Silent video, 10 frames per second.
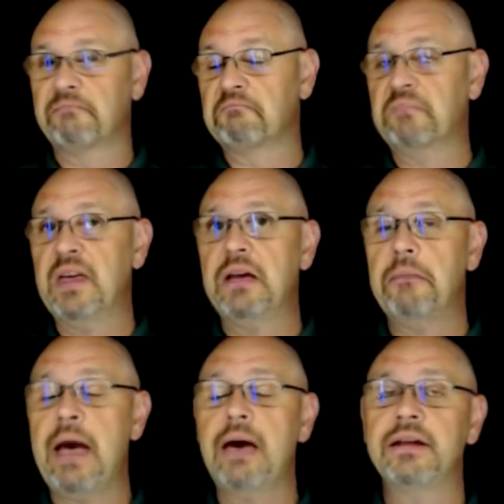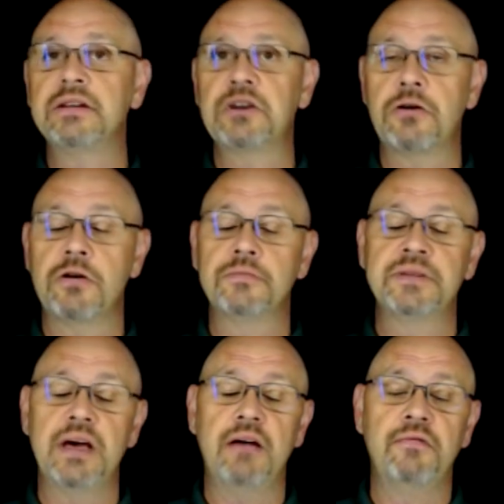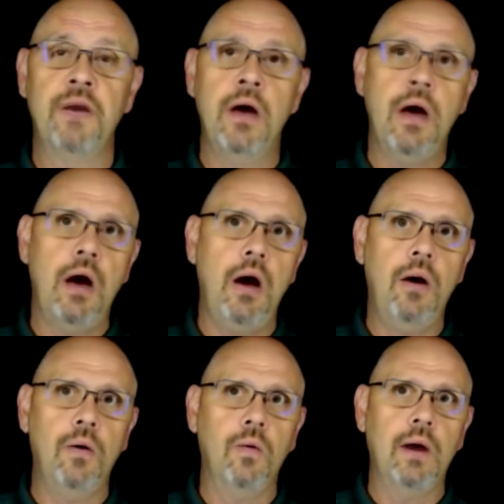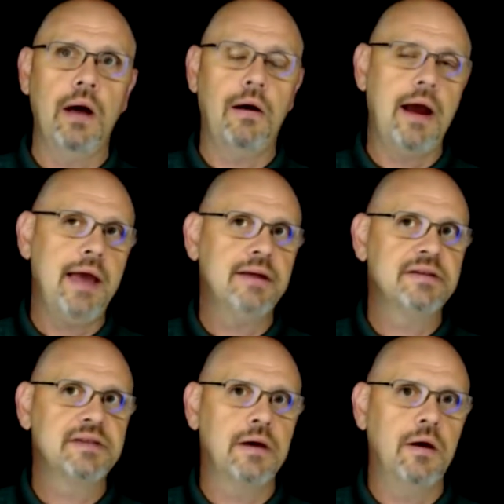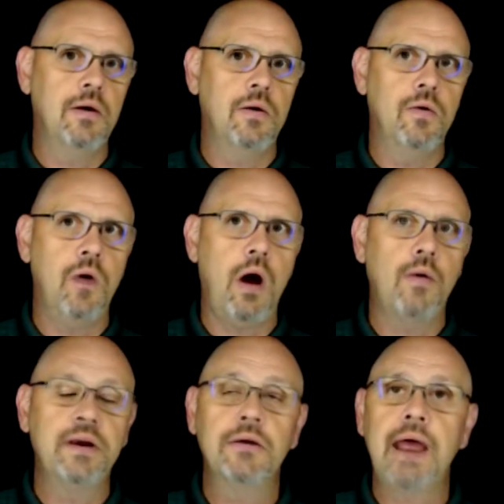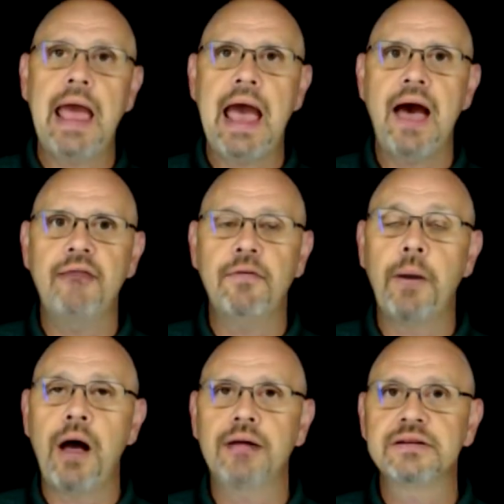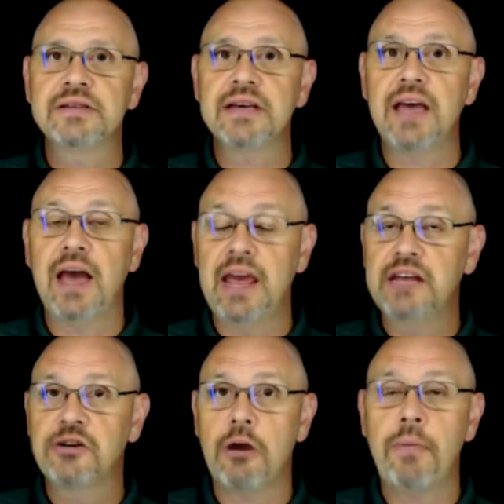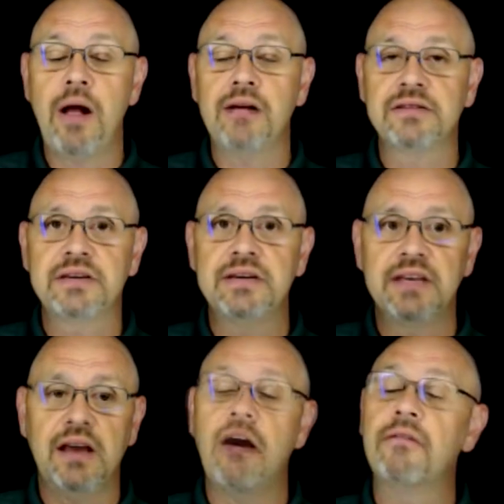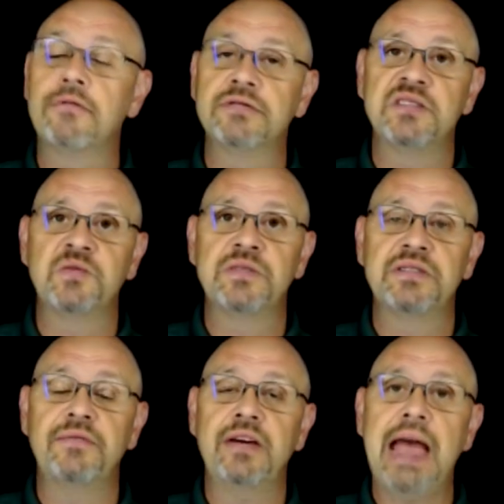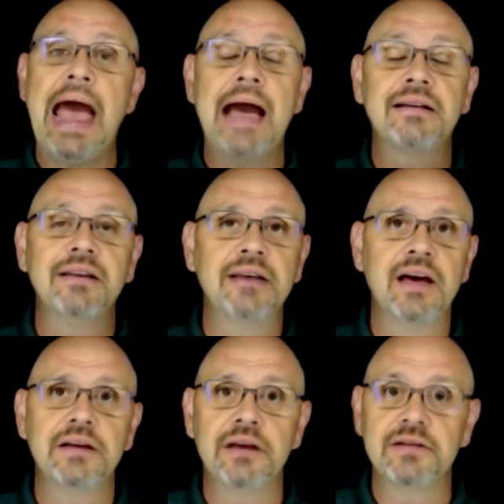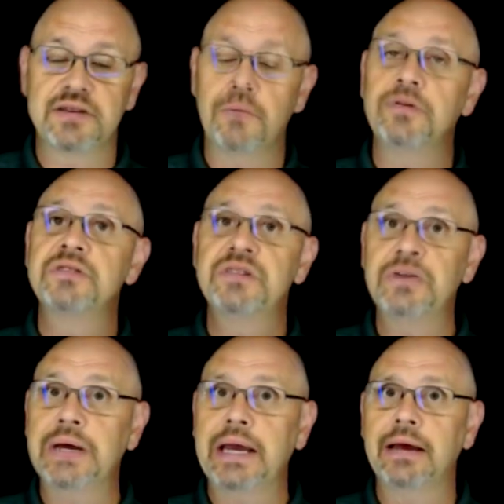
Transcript: Think about in terms of, all right, so we don't have a policy, an HR policy that covers a specific act that someone's doing.